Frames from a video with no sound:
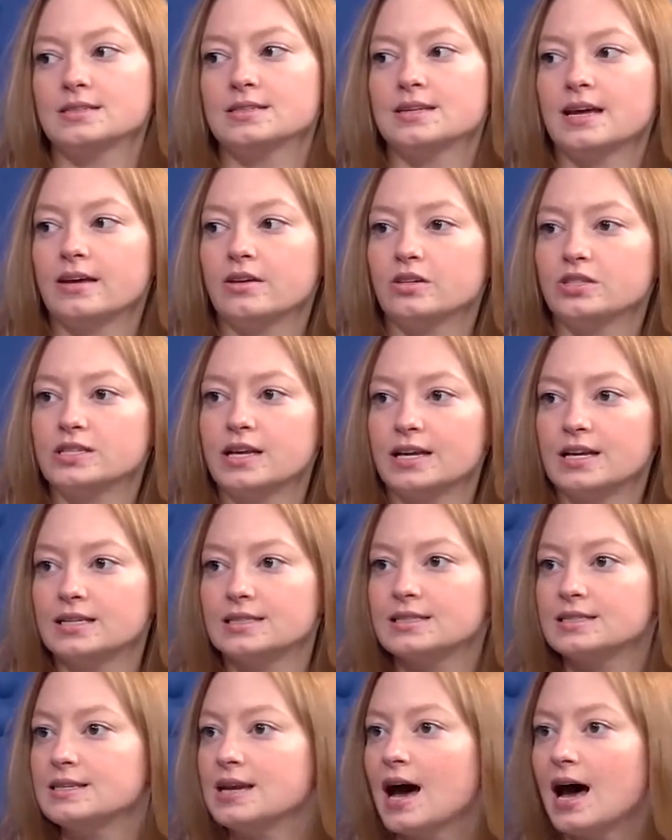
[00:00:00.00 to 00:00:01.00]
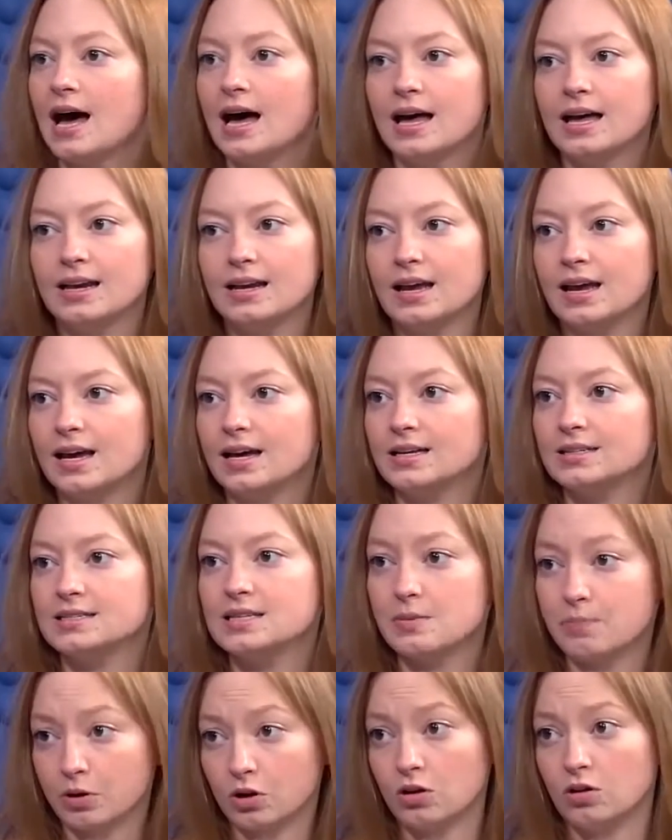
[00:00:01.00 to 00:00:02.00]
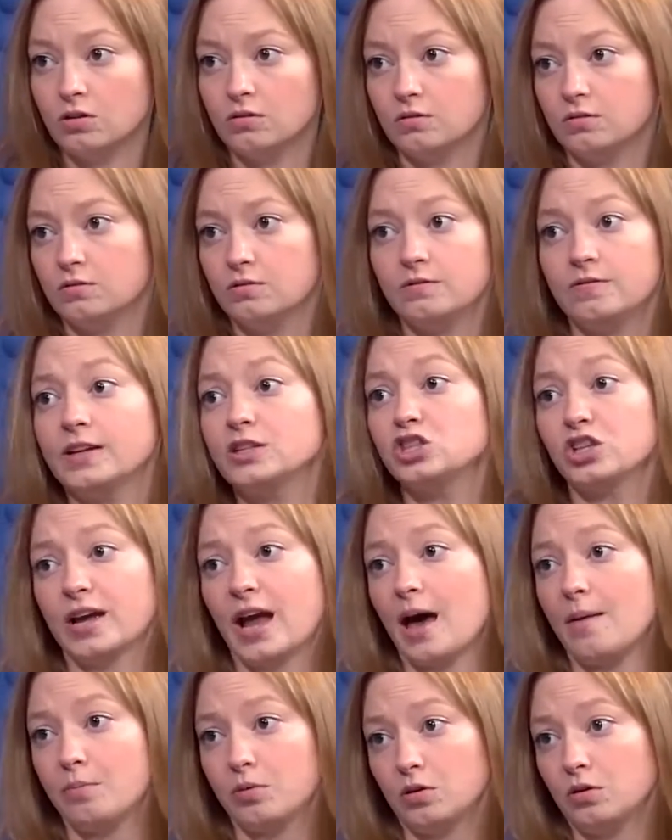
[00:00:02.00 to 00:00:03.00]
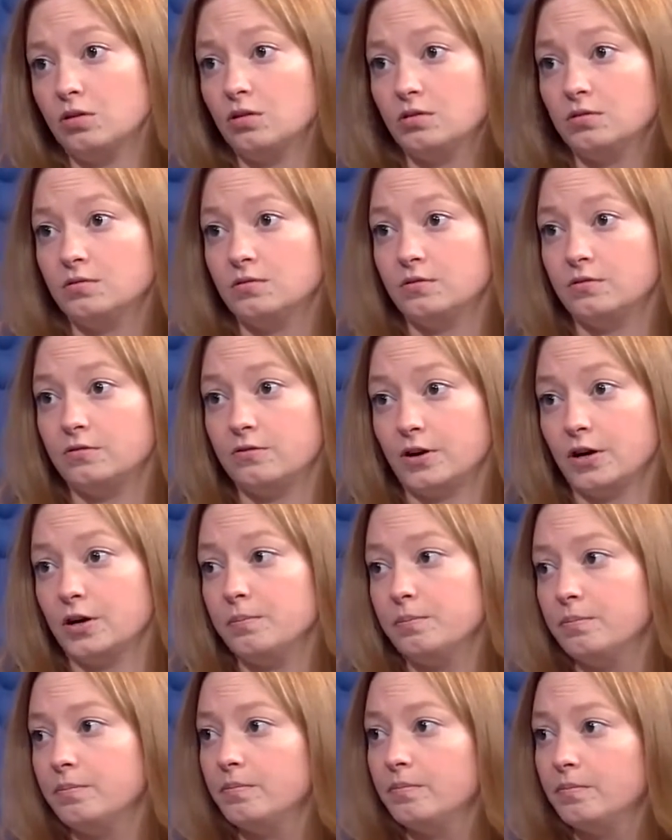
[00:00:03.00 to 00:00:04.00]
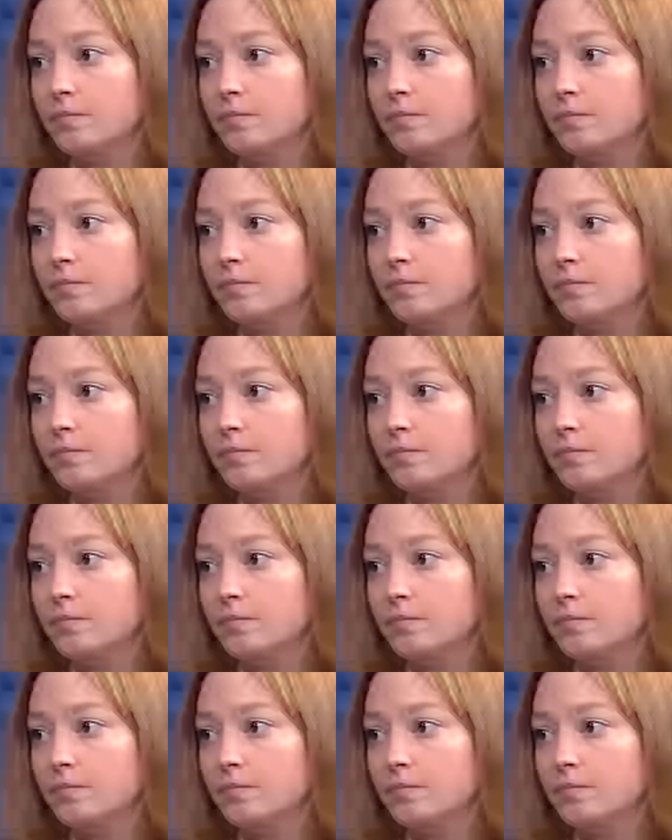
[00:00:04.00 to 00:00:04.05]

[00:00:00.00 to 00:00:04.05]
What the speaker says: because I understand it's not a typical venture capital firm.